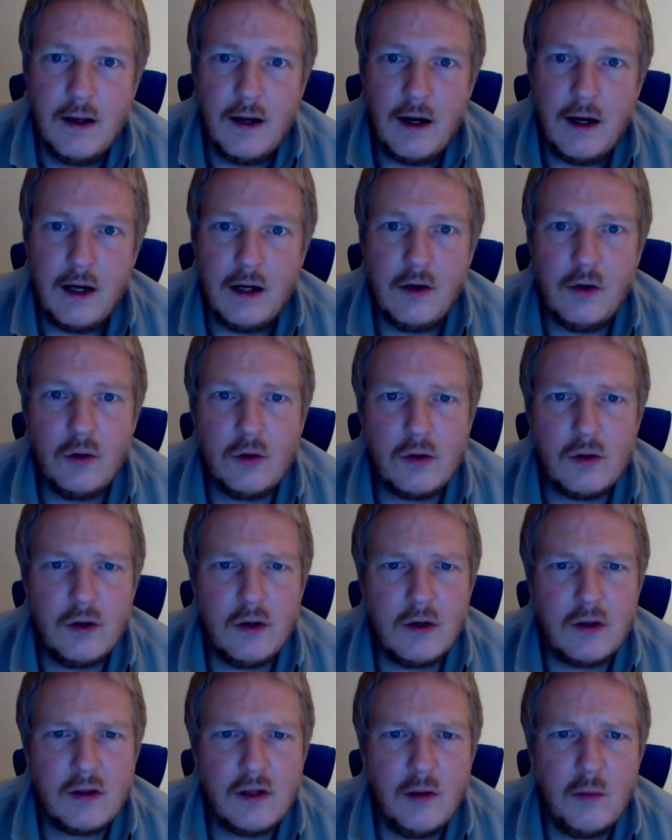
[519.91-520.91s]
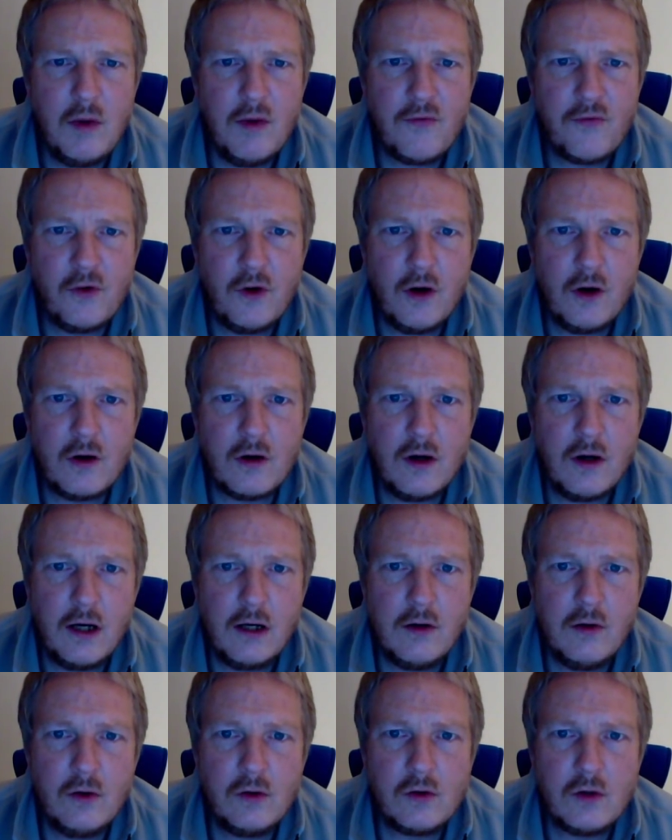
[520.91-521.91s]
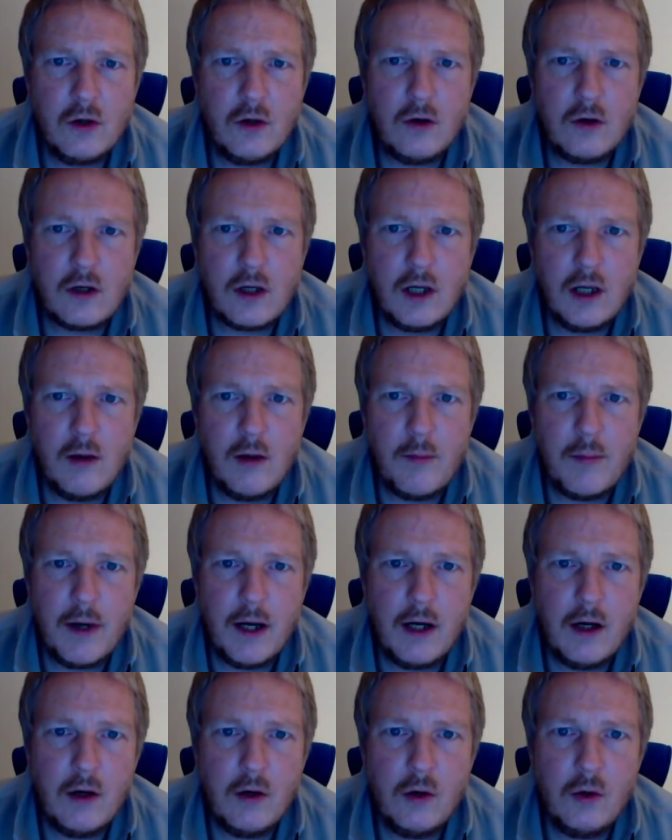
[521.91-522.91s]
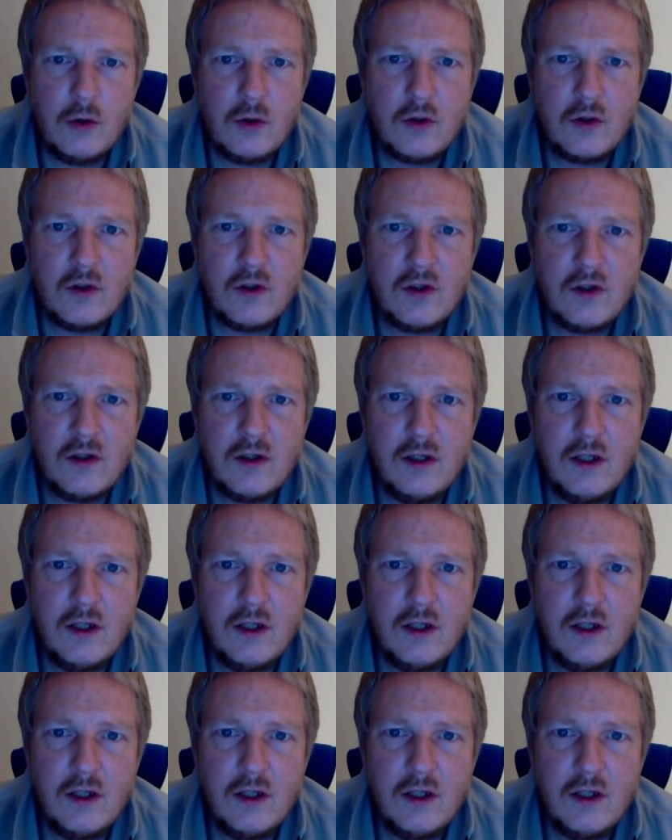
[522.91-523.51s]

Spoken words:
Timmy Frocker, are you talking about